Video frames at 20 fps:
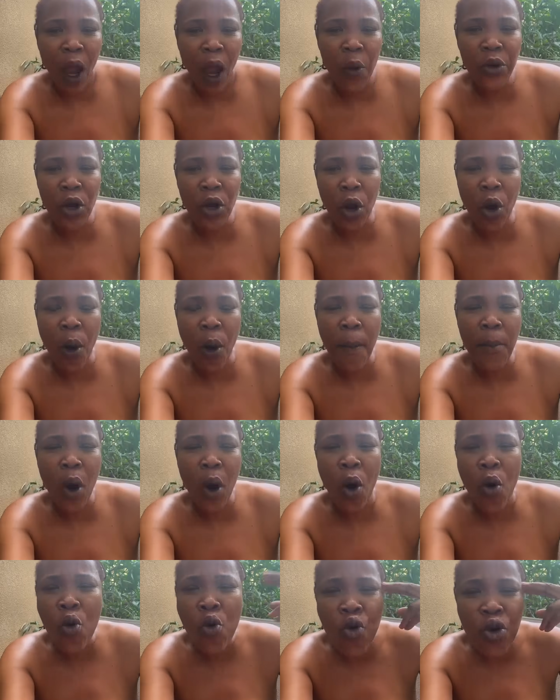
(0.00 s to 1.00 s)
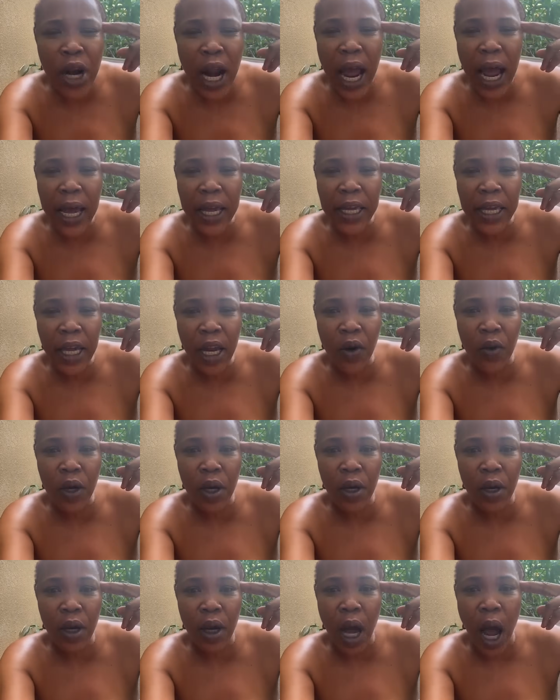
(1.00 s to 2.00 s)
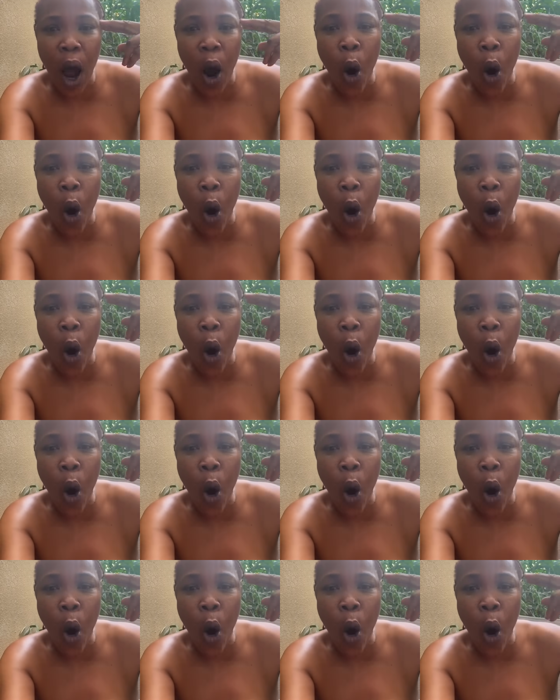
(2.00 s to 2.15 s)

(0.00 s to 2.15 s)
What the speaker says: And we no come about who not here, you know.